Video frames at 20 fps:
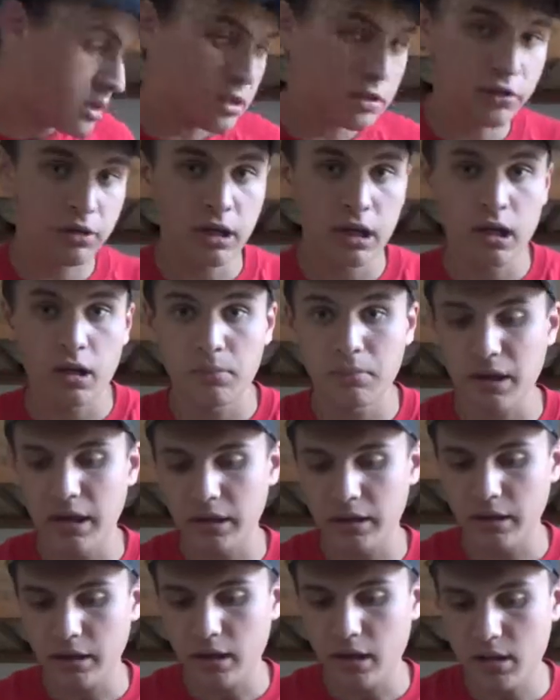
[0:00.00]
another
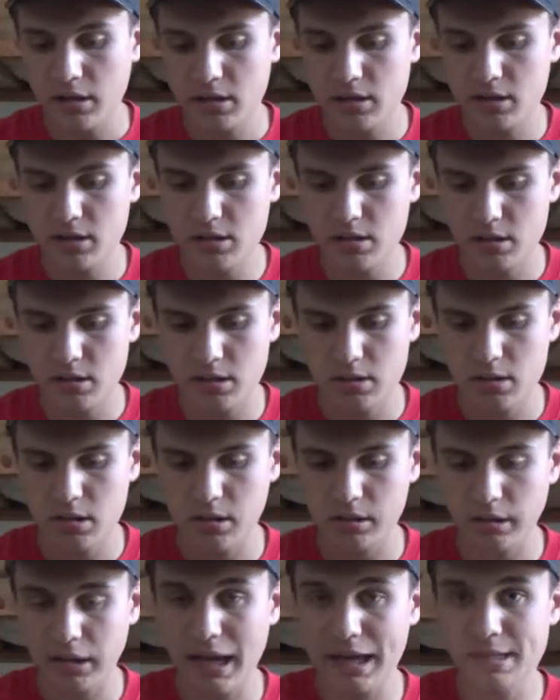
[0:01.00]
game I got,
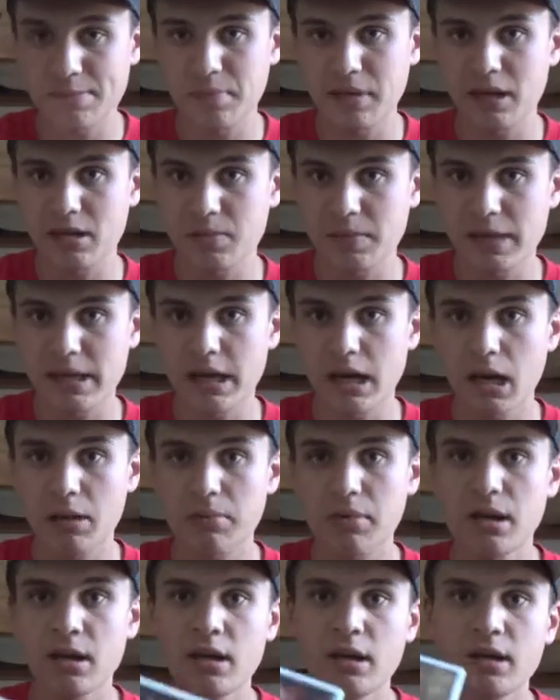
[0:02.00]
the last
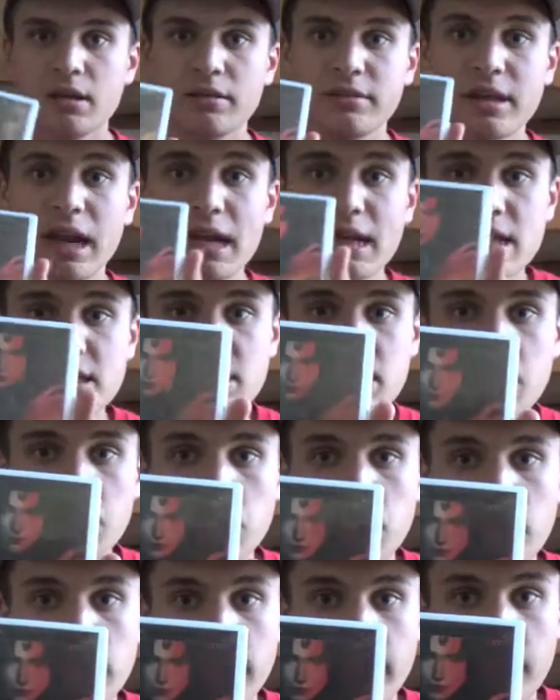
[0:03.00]
PSP game,
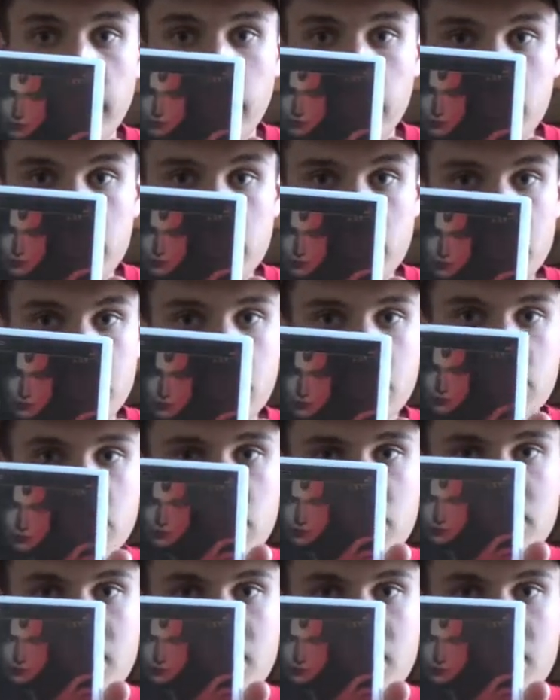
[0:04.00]
Dynasty Warriors.